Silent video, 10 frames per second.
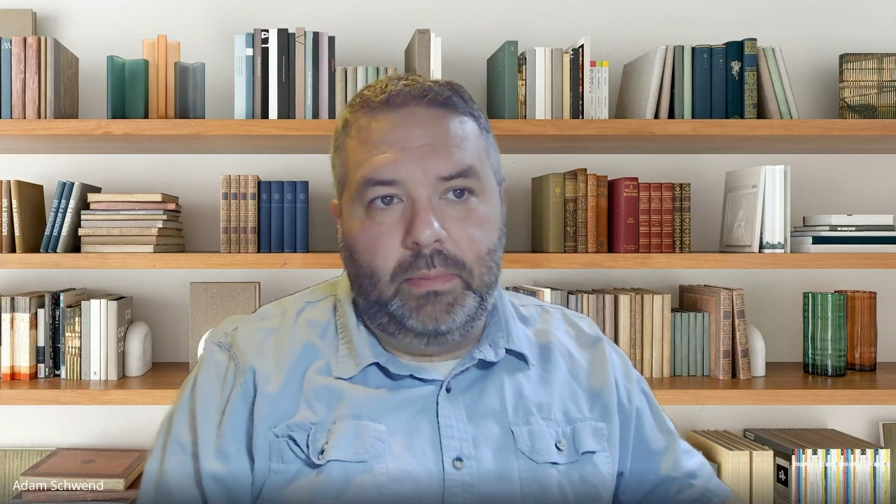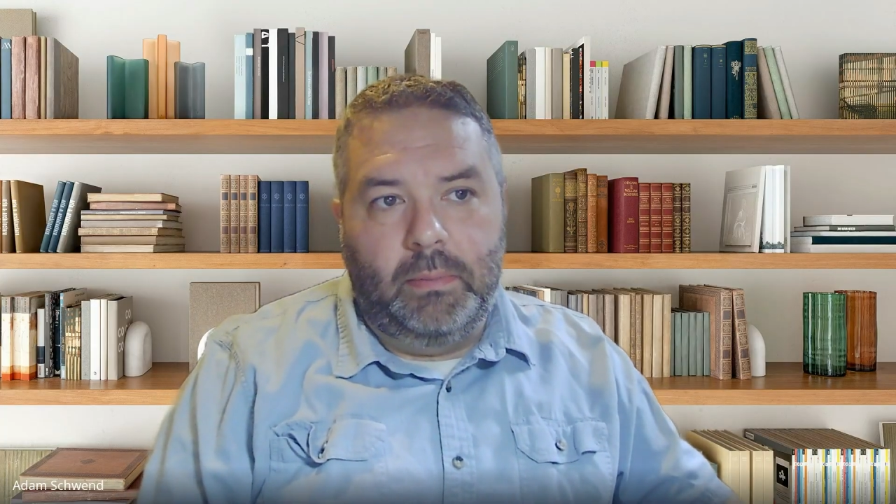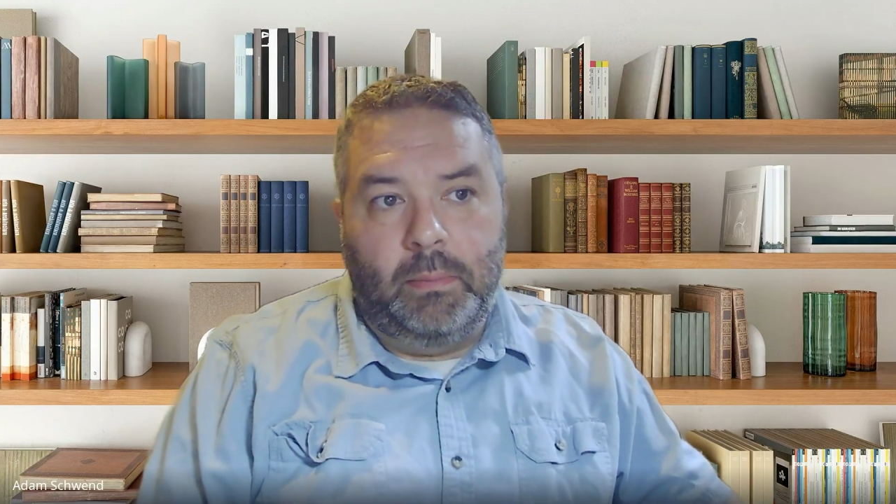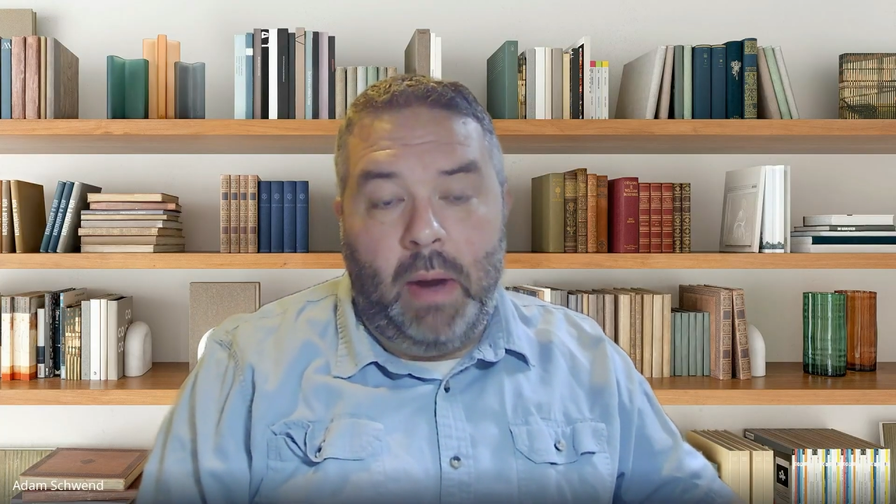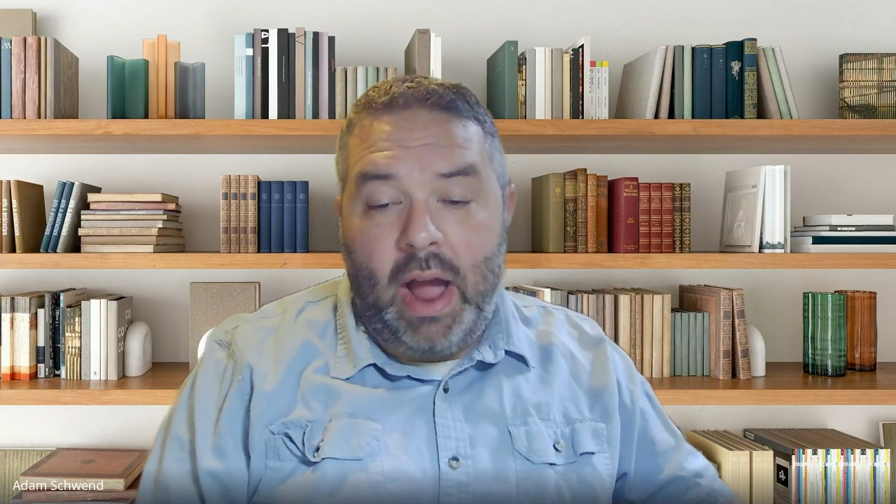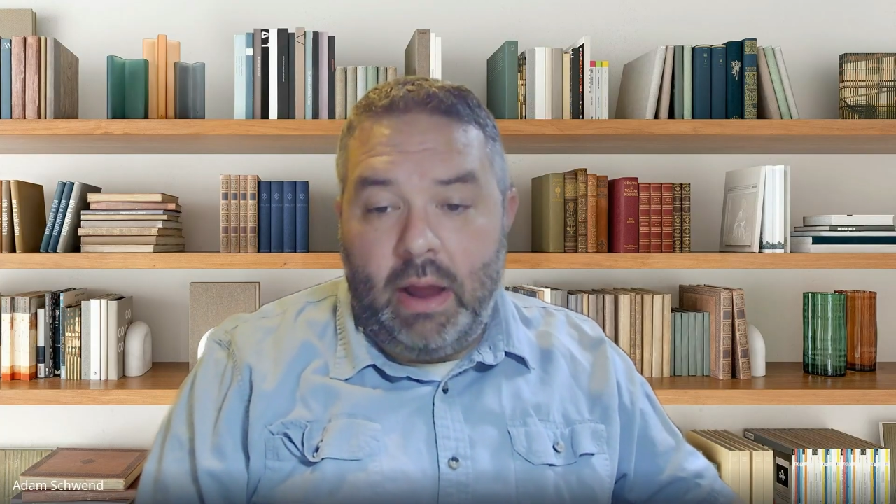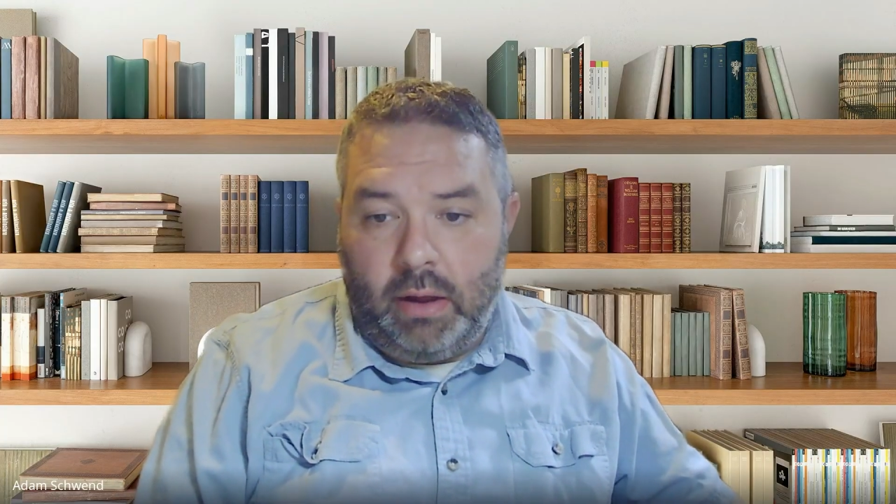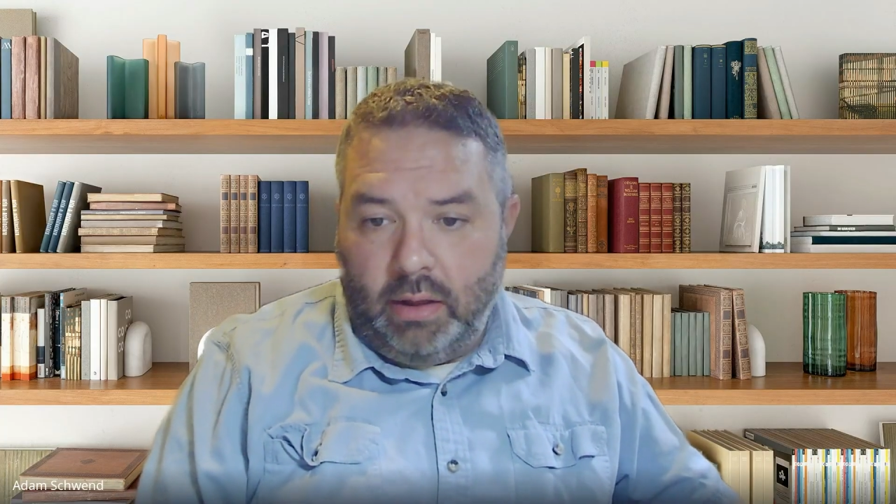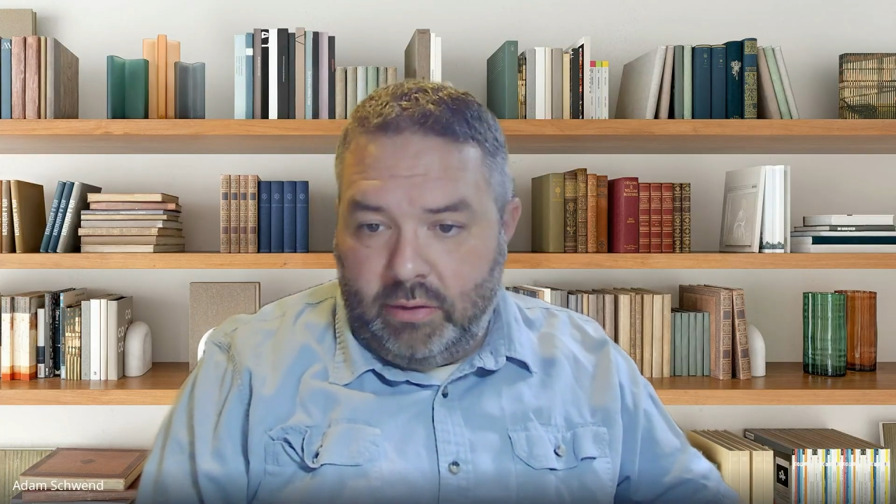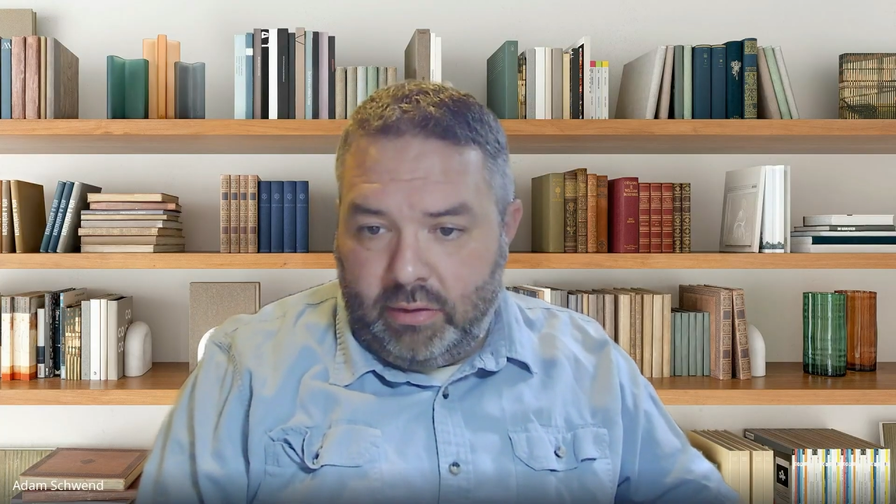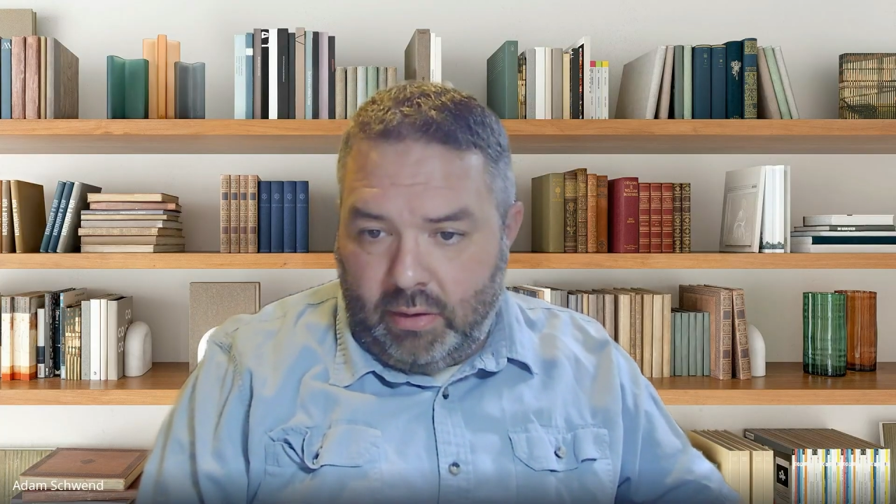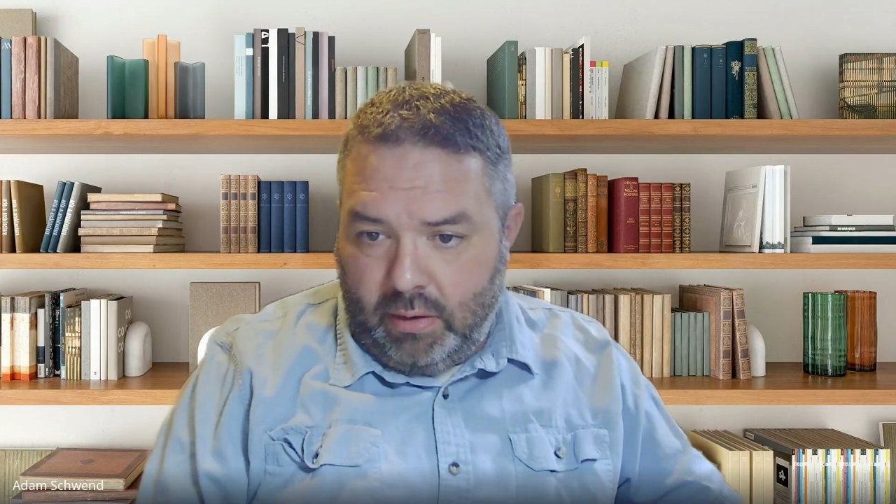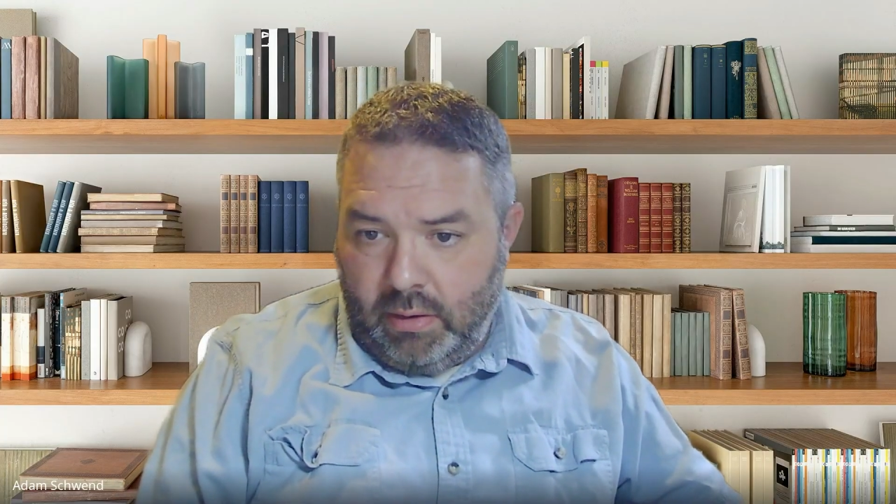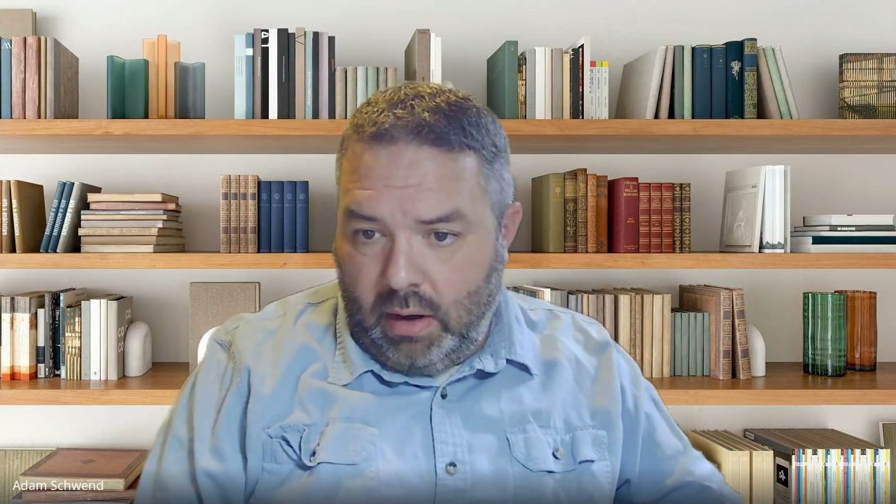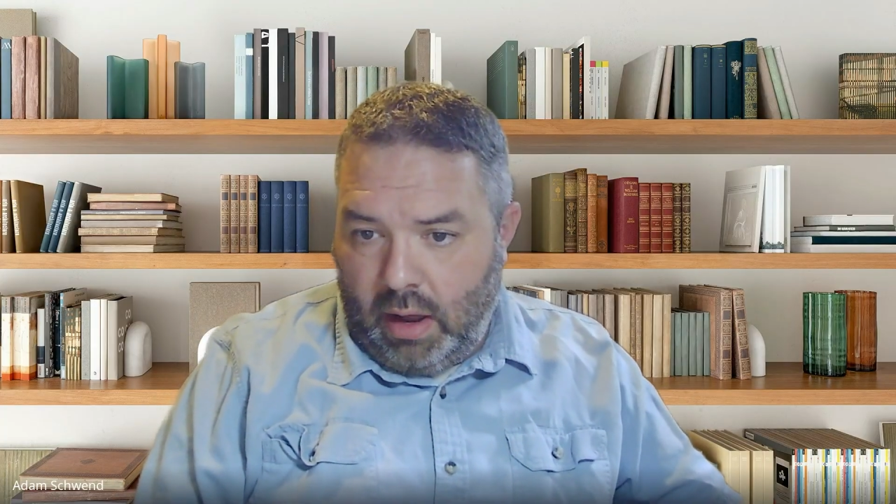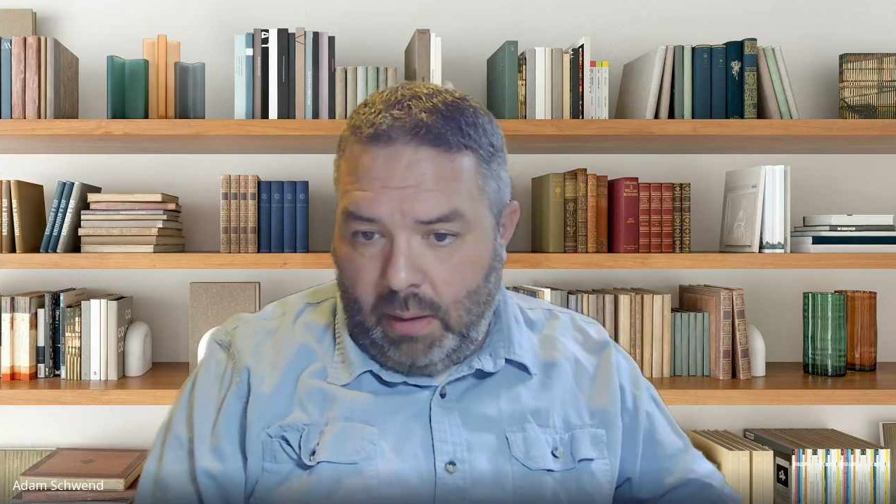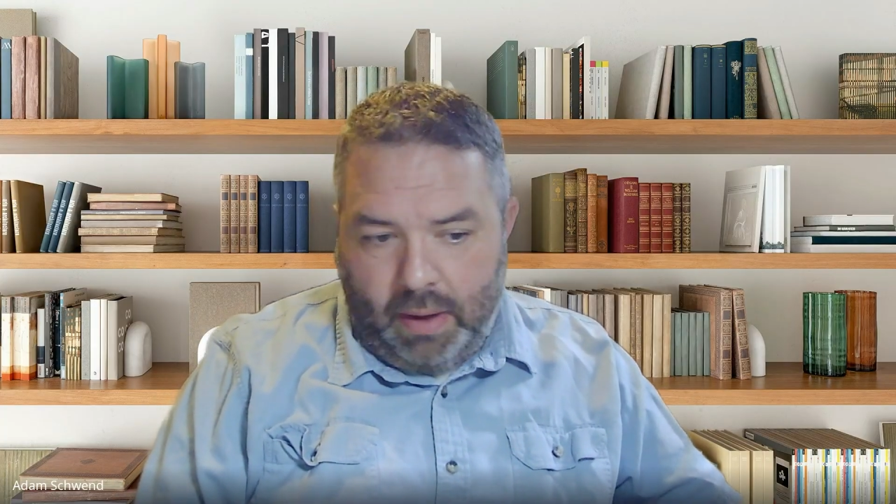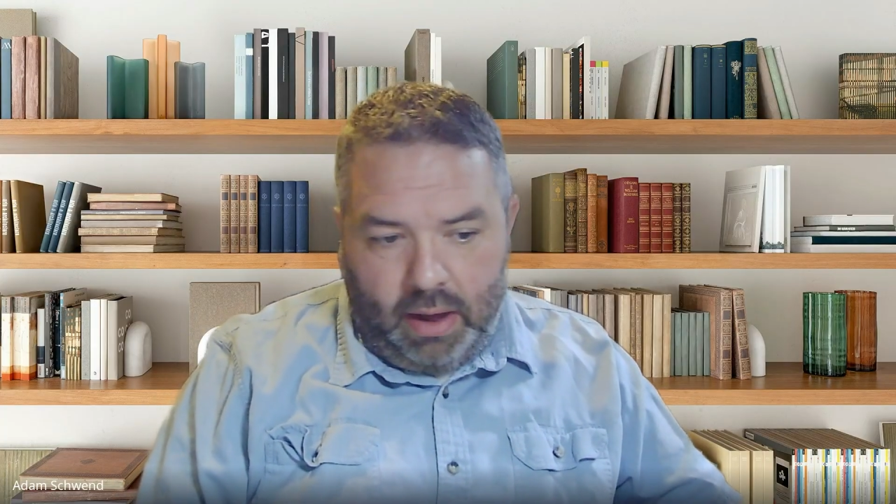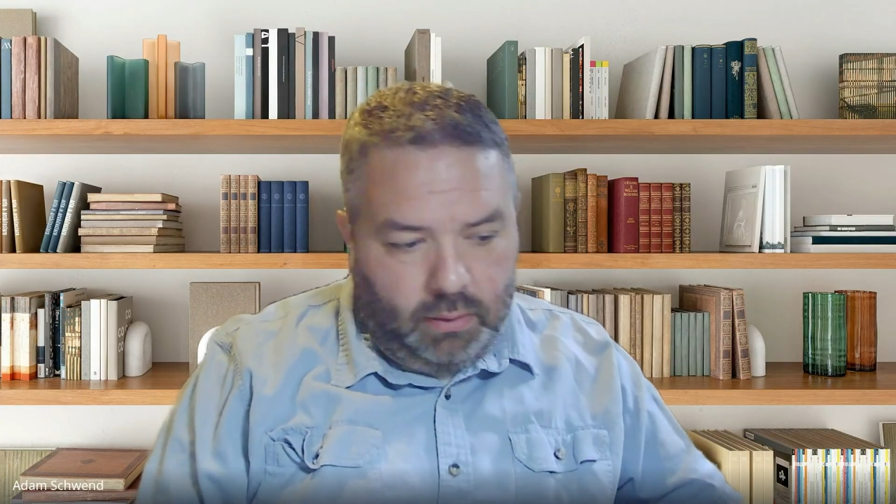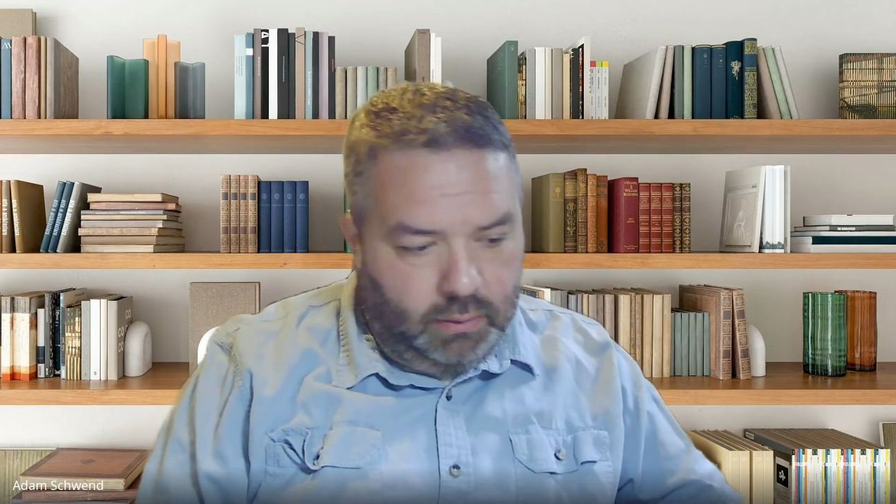My concern about,